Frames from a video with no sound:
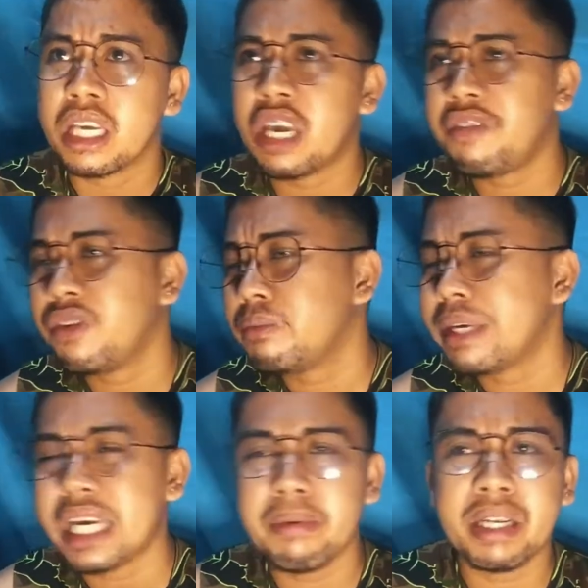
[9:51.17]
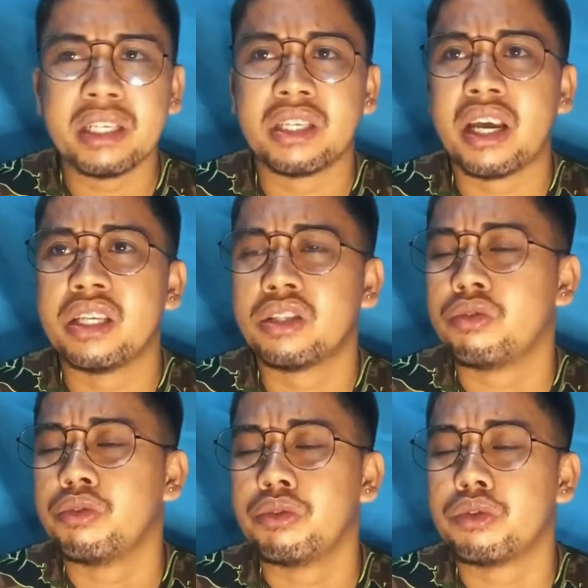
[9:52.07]
if you'll be given a chance
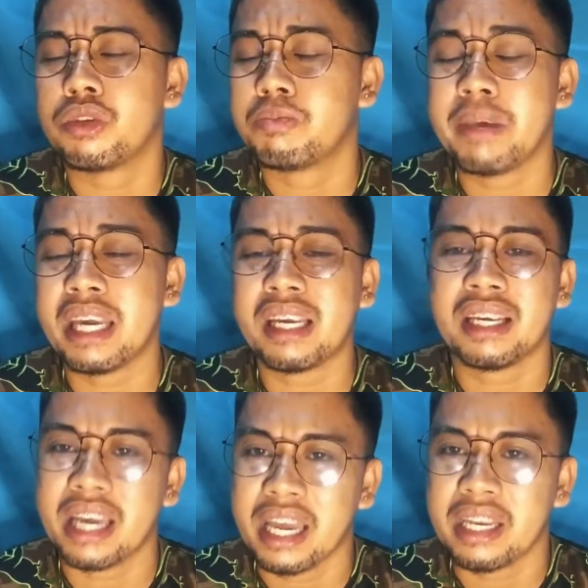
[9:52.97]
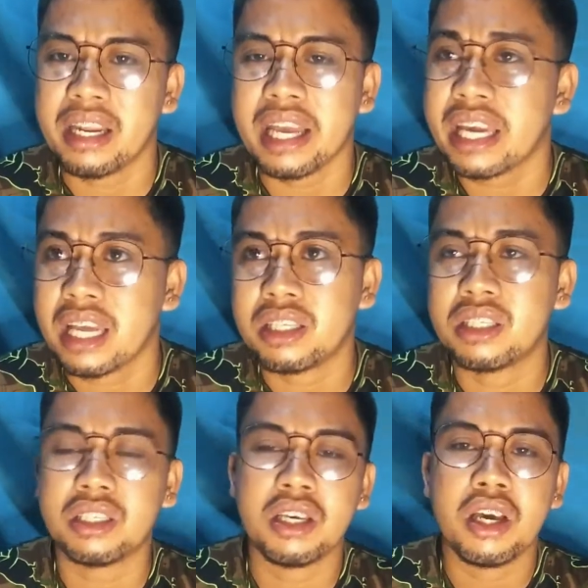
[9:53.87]
to speak again, I
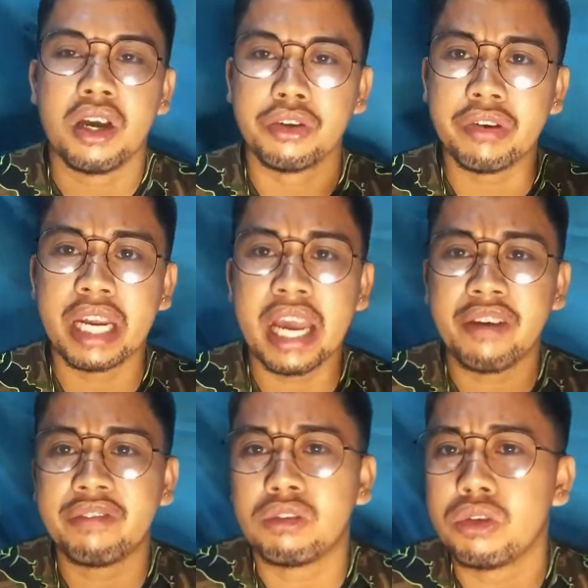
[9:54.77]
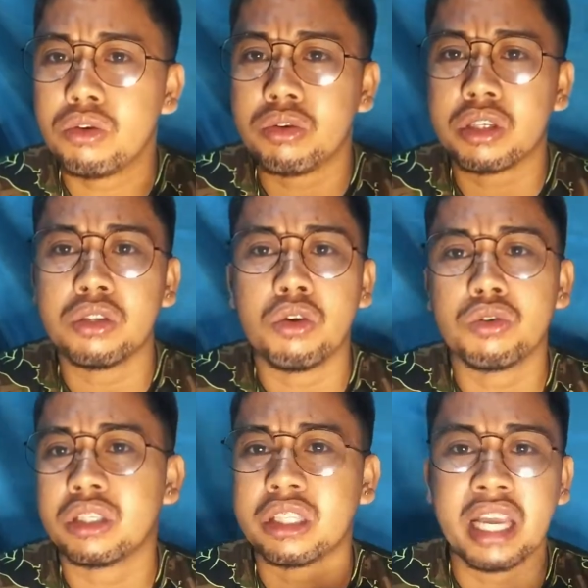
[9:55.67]
guess you really have to use
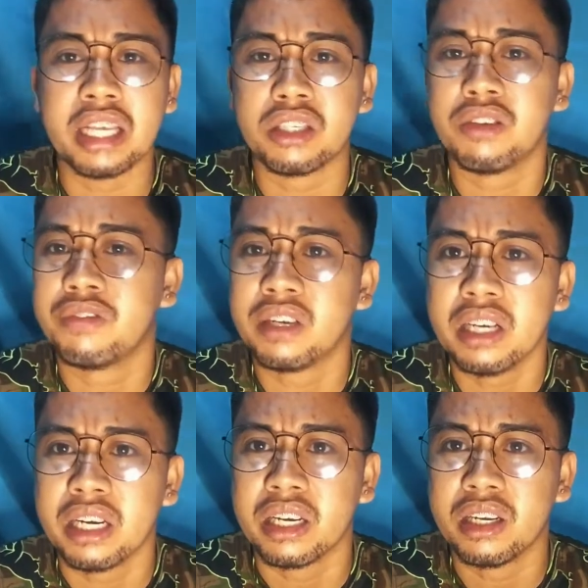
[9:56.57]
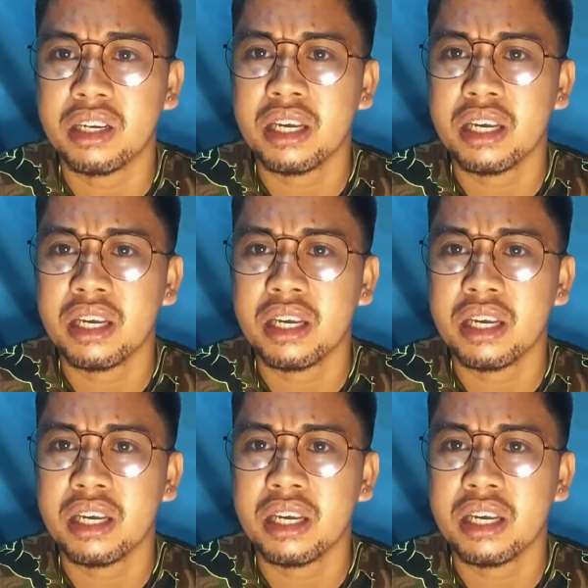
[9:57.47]
those things you've learned.